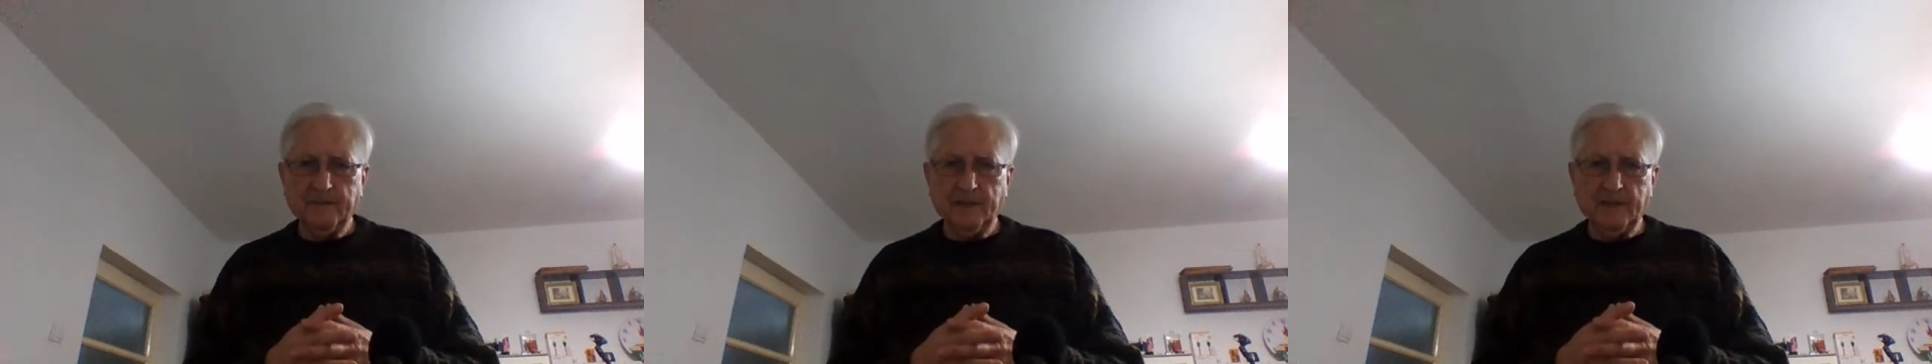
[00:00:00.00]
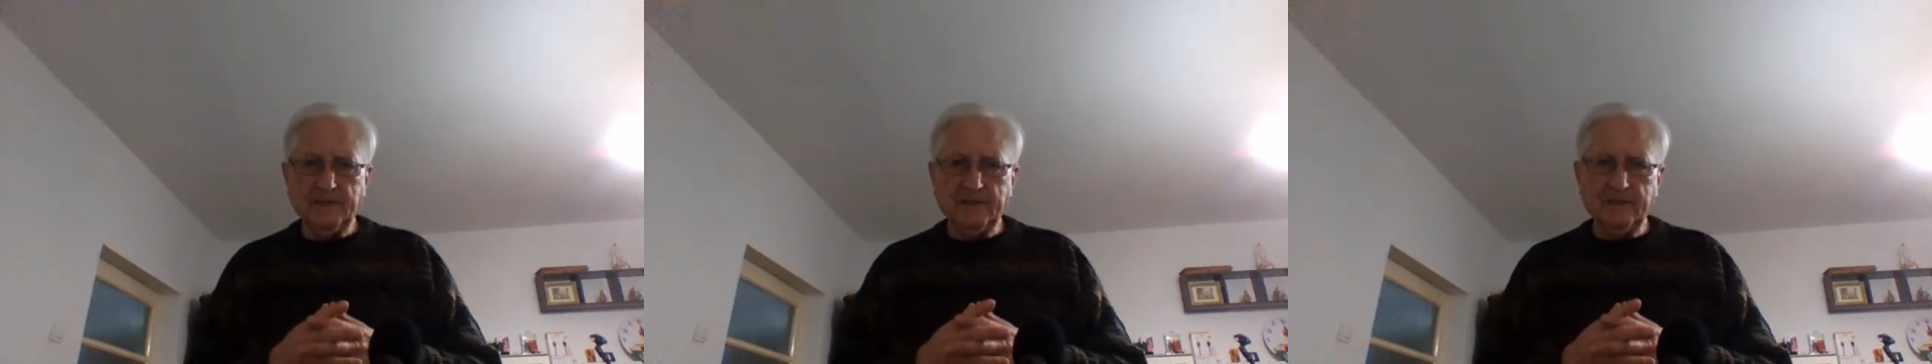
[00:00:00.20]

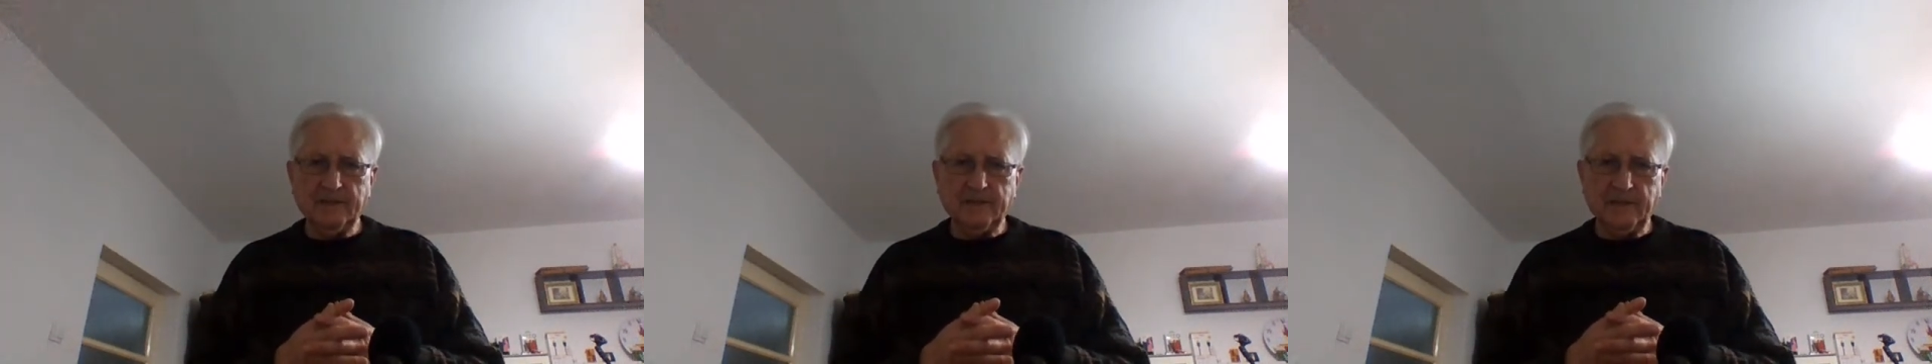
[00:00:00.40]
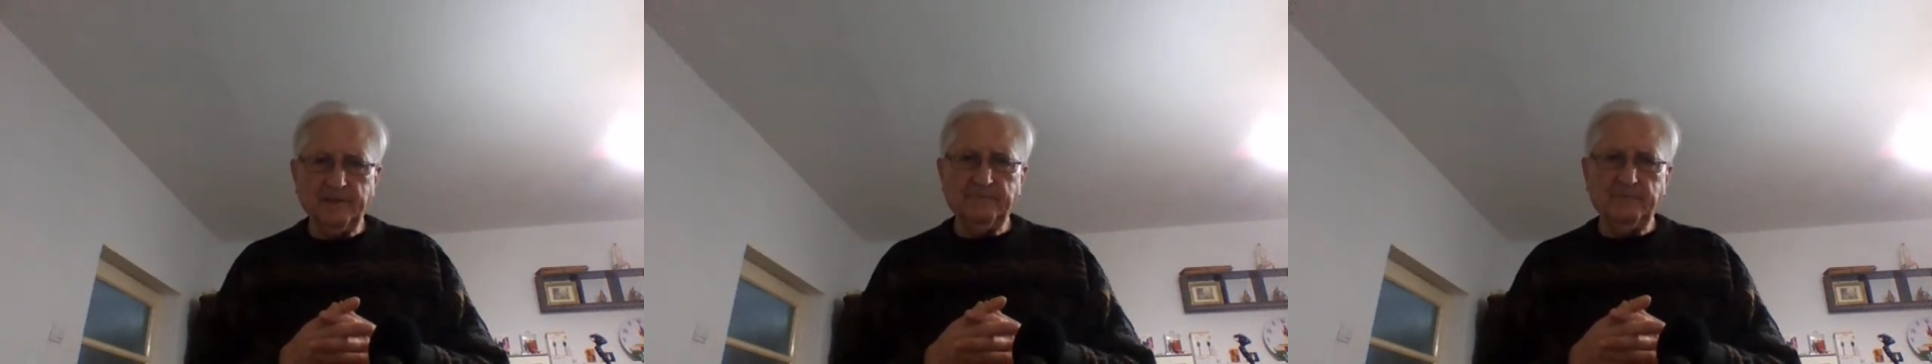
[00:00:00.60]
is
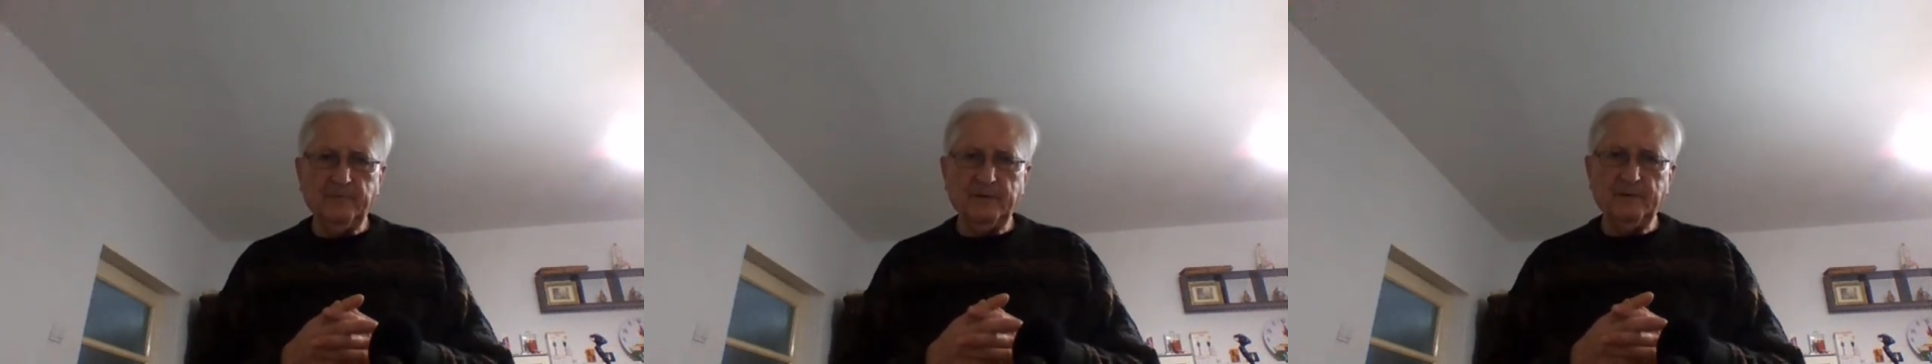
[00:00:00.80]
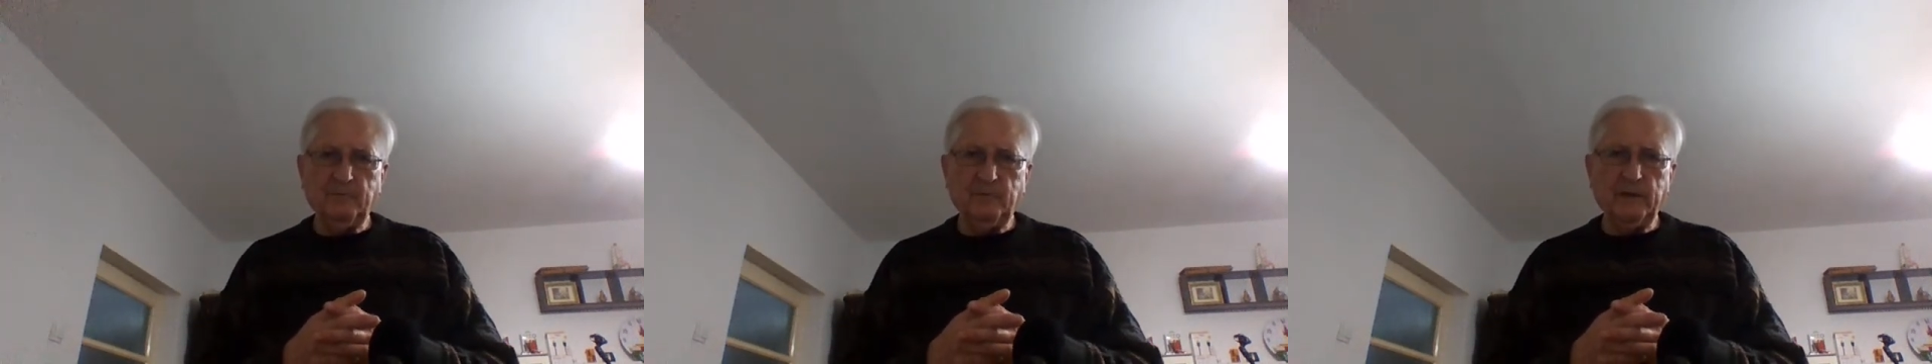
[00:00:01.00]

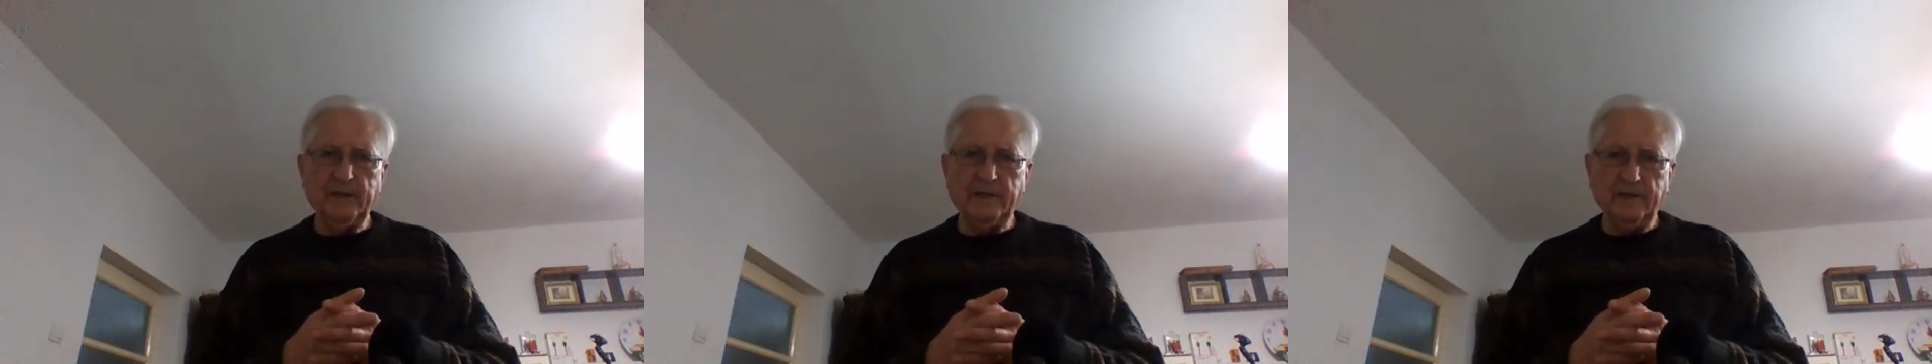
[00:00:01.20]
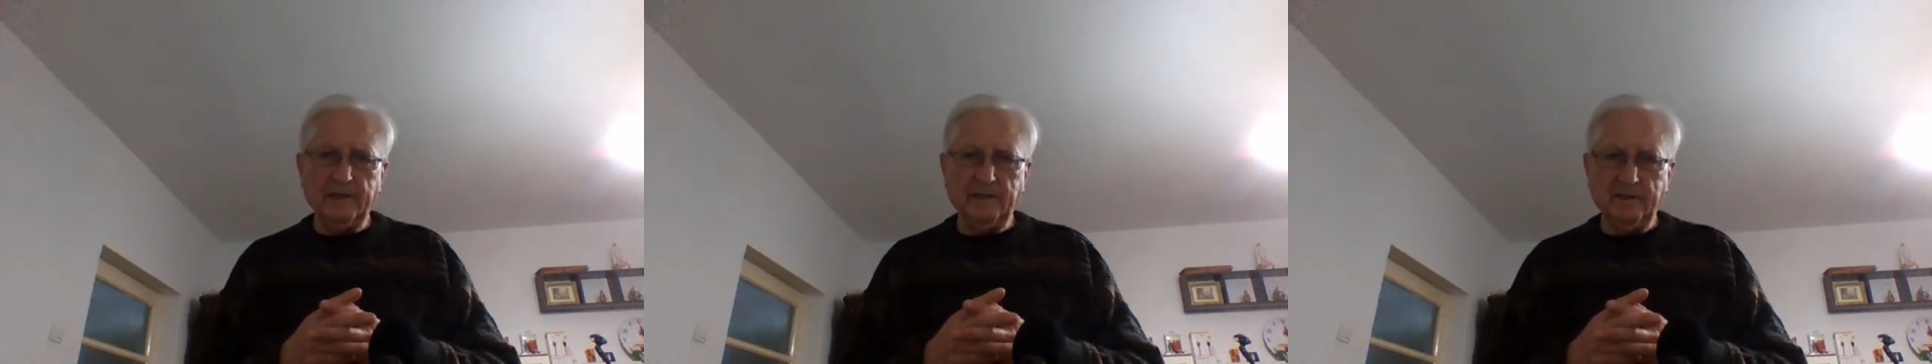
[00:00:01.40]
deceitfully
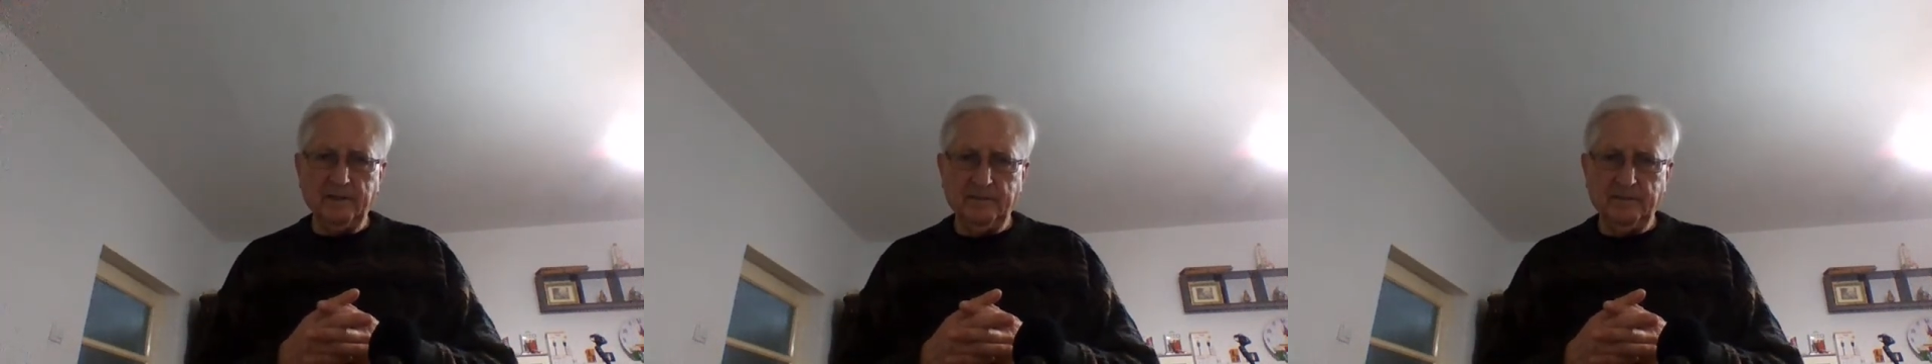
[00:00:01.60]
wicked.